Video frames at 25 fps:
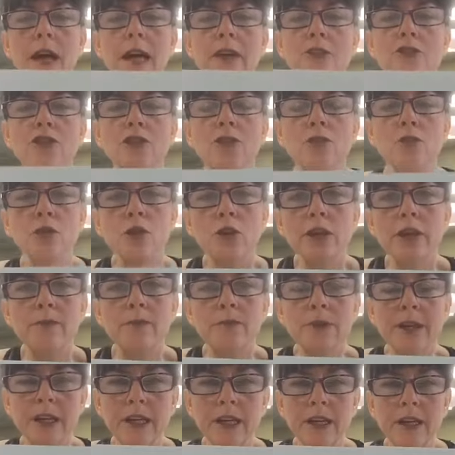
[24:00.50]
you would
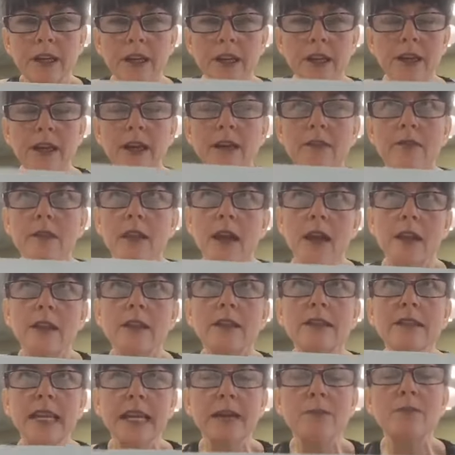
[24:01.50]
be the
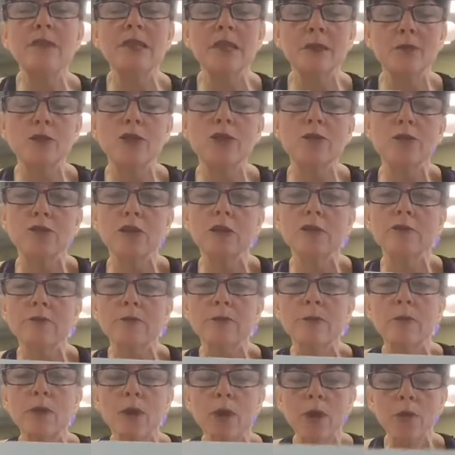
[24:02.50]
same similar
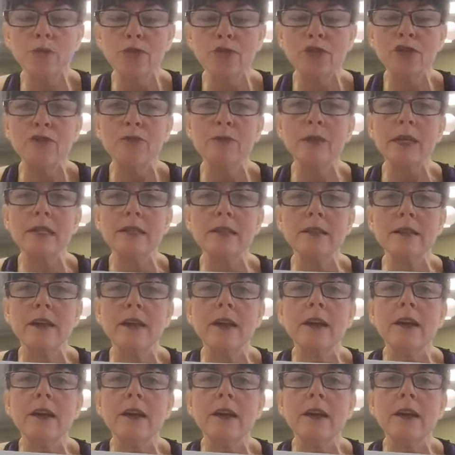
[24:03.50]
improvements